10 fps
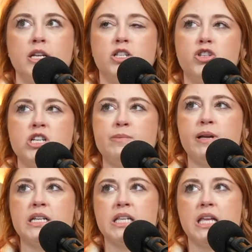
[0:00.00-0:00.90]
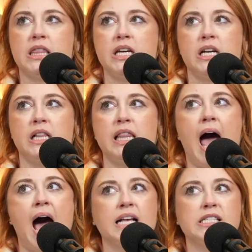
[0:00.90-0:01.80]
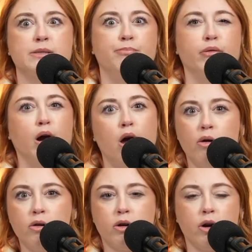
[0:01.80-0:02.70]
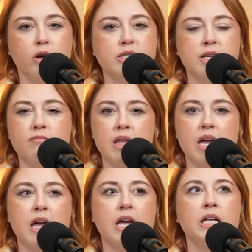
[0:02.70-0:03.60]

Is it just because, like, the glass broke or something?